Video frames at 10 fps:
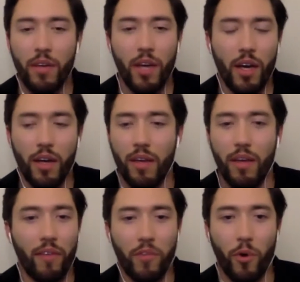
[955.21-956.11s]

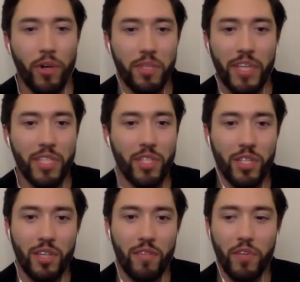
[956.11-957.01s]
Of course, message
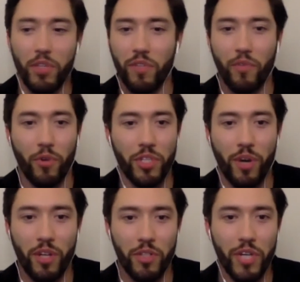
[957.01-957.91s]
us on Future
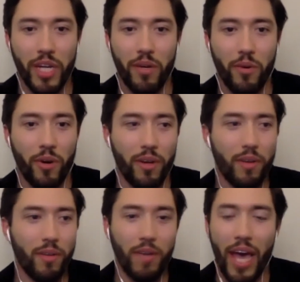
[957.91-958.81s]
4200 or
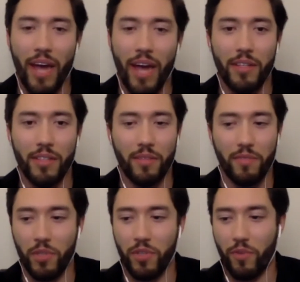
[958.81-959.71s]
add us on
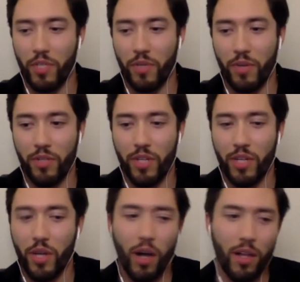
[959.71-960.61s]
Future
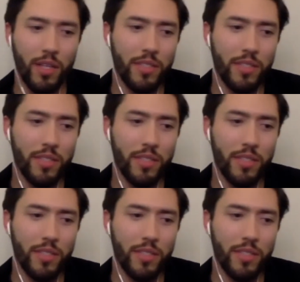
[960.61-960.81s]
4200. Call us,